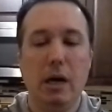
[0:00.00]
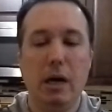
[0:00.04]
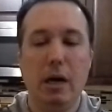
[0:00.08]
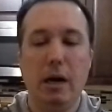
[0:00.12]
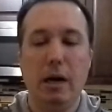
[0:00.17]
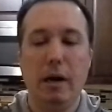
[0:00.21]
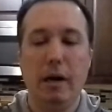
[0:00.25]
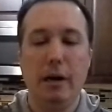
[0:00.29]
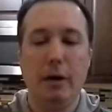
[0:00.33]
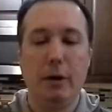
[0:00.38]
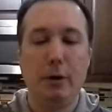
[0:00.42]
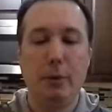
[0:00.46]

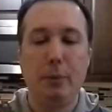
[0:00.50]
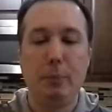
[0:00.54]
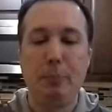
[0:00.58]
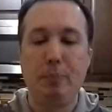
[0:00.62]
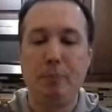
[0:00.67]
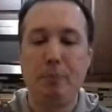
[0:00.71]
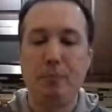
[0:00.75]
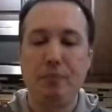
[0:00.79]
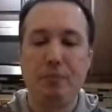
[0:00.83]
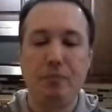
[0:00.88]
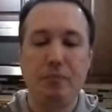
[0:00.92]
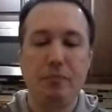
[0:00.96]

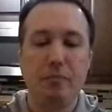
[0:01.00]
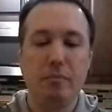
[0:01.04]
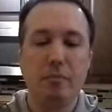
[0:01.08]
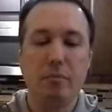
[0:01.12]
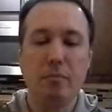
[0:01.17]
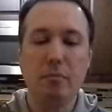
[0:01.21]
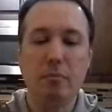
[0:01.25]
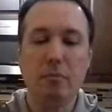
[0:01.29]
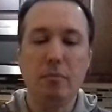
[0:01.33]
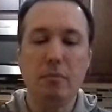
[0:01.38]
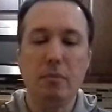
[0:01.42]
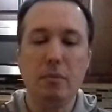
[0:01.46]

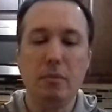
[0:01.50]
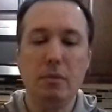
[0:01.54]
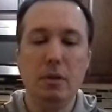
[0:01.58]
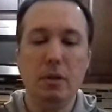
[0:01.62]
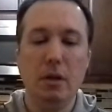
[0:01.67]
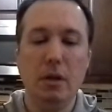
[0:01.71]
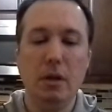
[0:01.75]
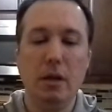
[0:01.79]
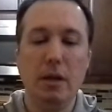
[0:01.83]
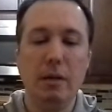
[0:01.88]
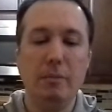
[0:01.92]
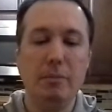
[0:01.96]

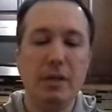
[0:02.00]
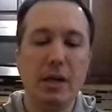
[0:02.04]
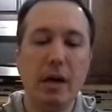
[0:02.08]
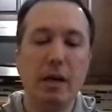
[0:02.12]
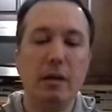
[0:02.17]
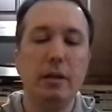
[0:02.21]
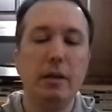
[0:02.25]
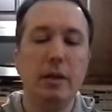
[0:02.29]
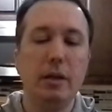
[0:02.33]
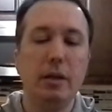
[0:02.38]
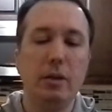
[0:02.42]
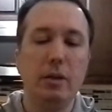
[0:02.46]
And I'm
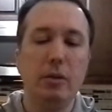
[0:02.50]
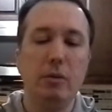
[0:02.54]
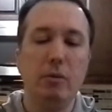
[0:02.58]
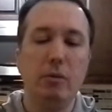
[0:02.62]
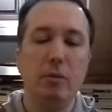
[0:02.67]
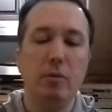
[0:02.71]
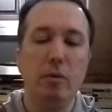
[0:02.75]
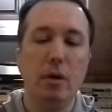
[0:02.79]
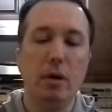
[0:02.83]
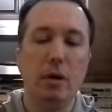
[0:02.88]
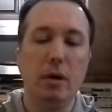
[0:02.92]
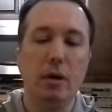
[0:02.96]
telling
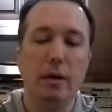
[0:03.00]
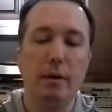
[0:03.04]
you,